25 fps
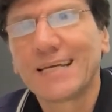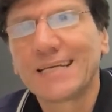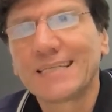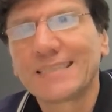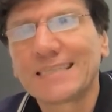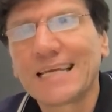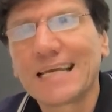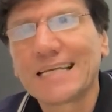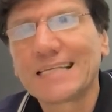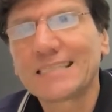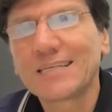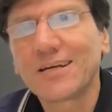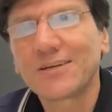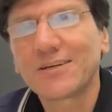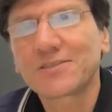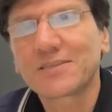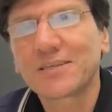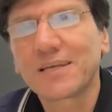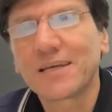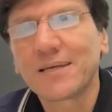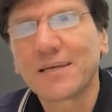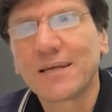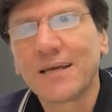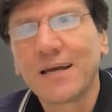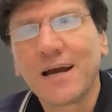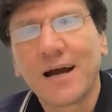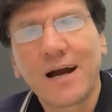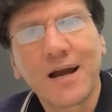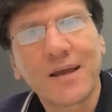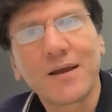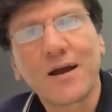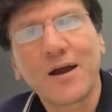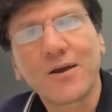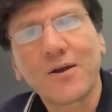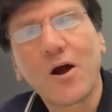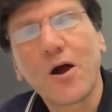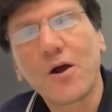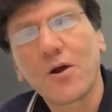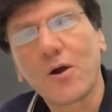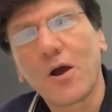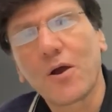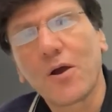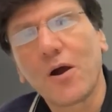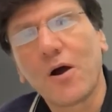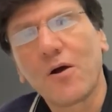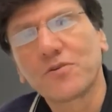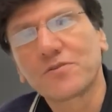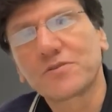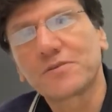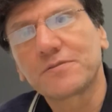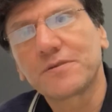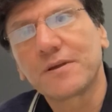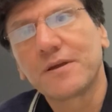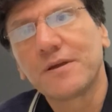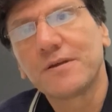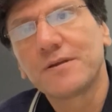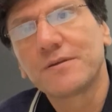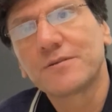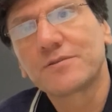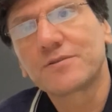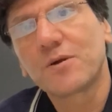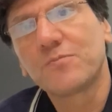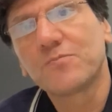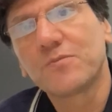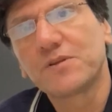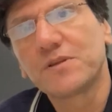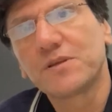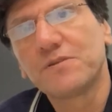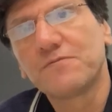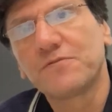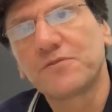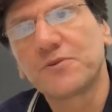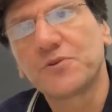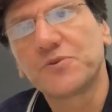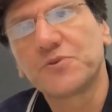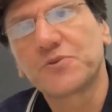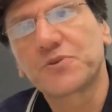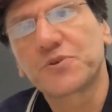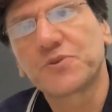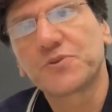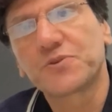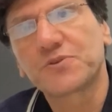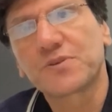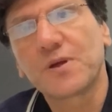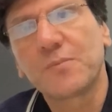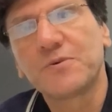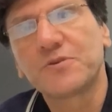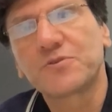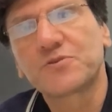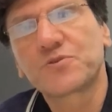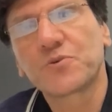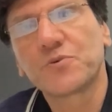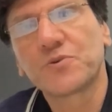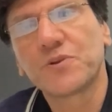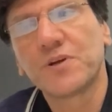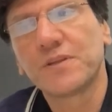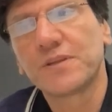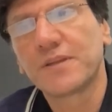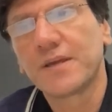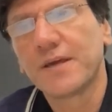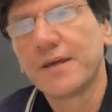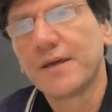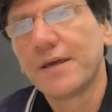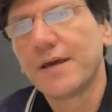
They just say, I asked somebody, for instance, some student,